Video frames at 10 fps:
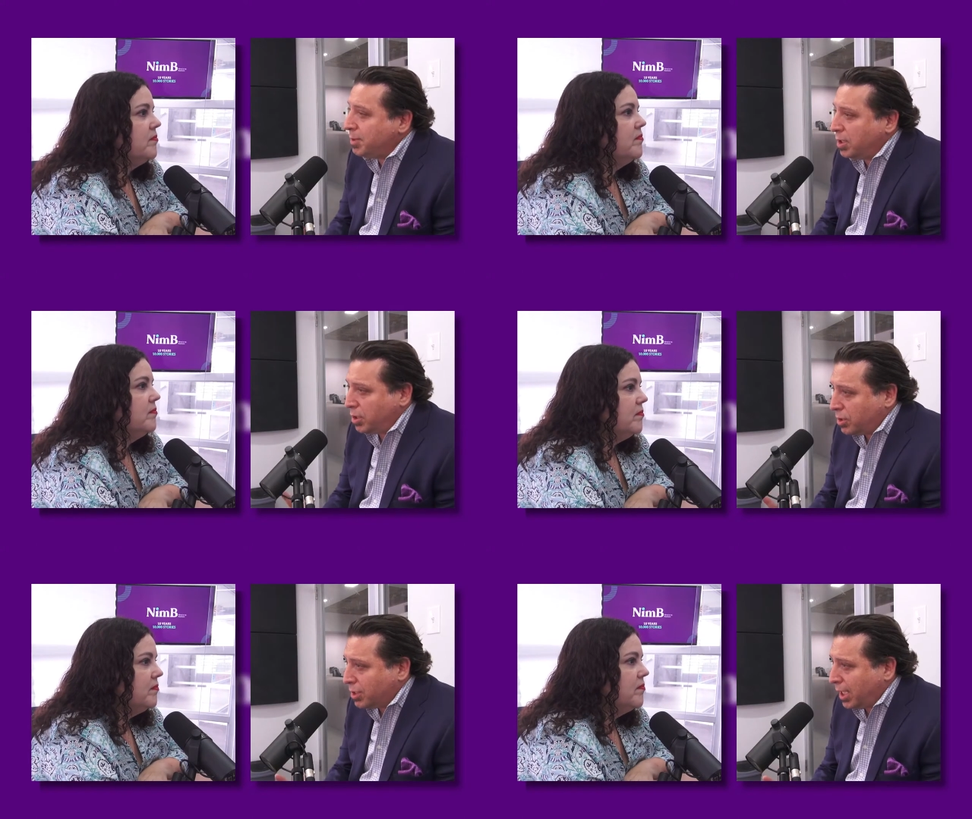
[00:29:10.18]

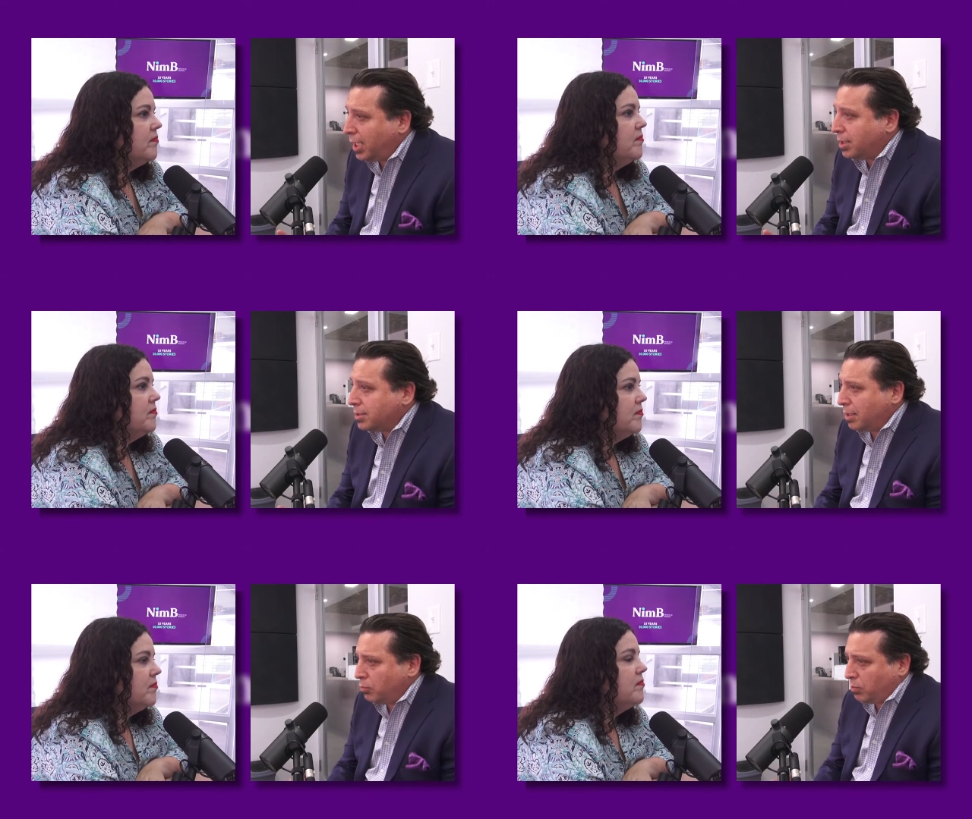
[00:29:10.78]
Speaker 1: understands
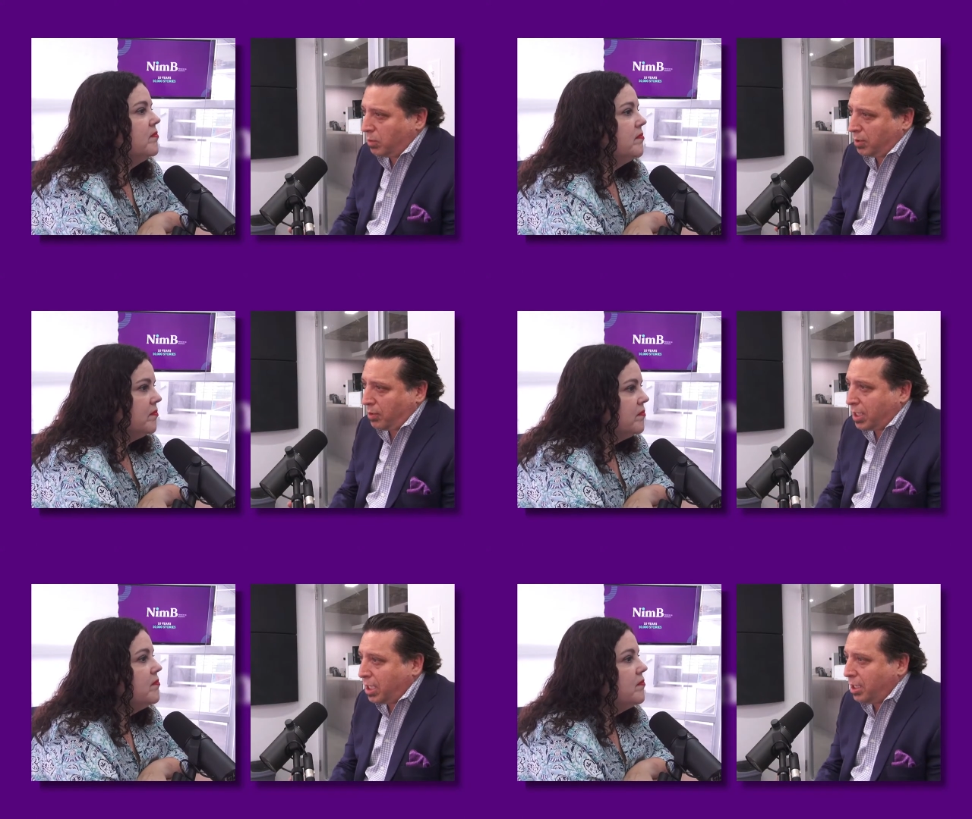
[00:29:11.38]
and one of the
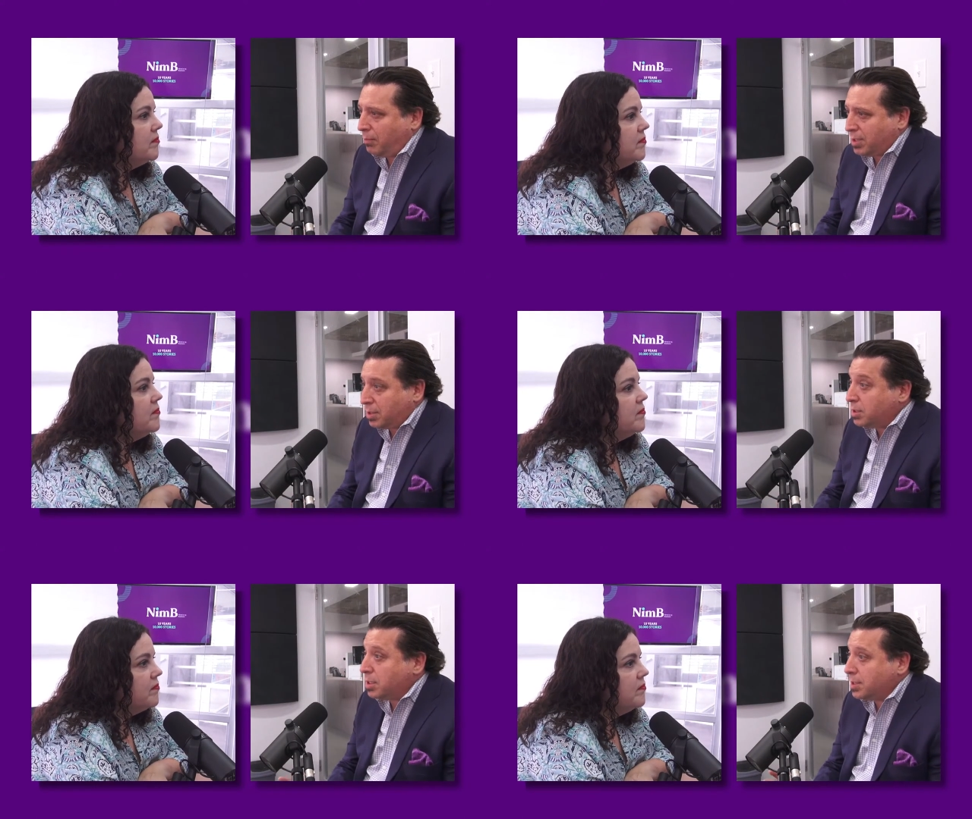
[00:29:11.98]
key
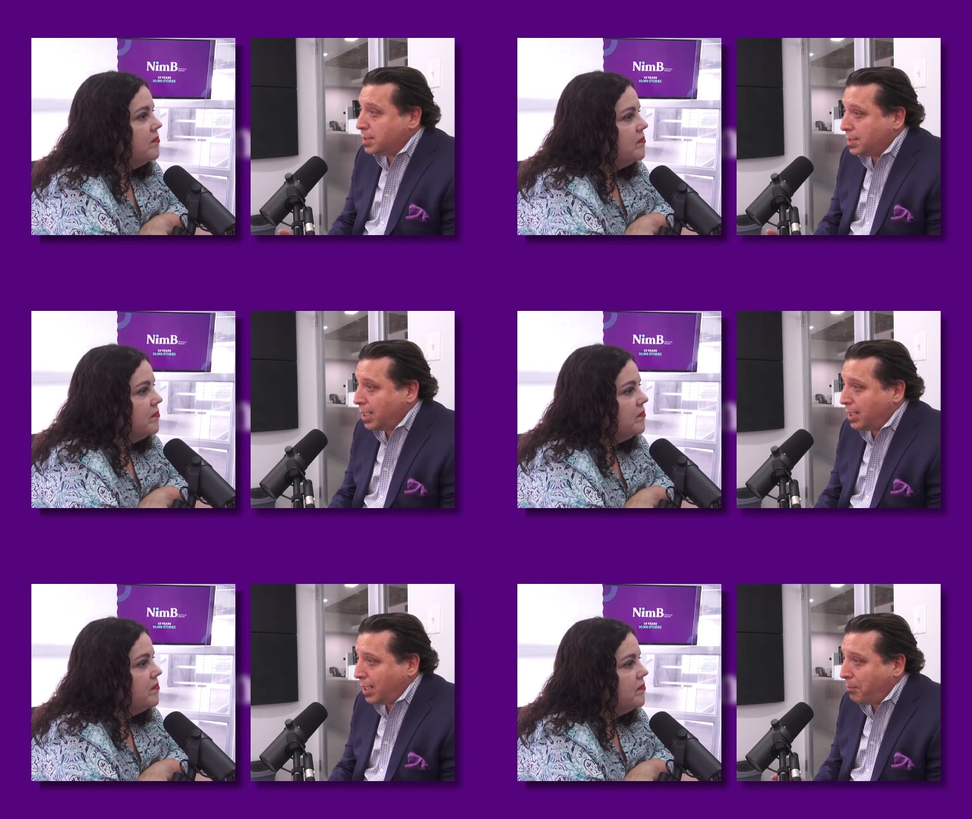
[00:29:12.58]
messages
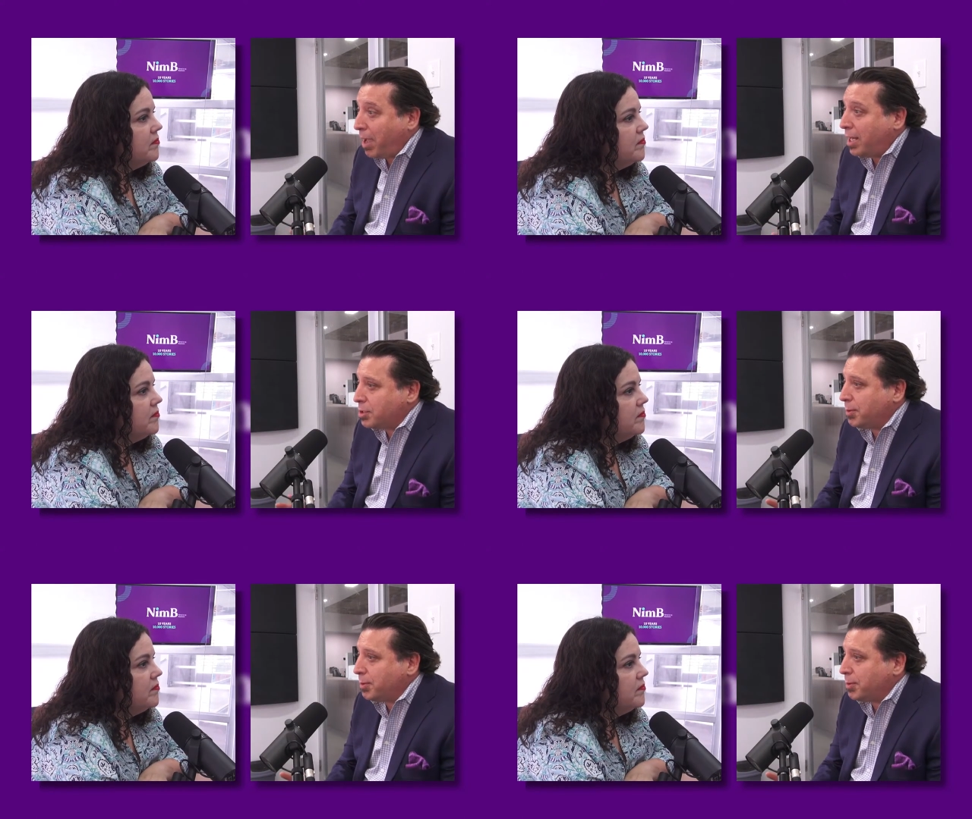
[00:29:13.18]
that management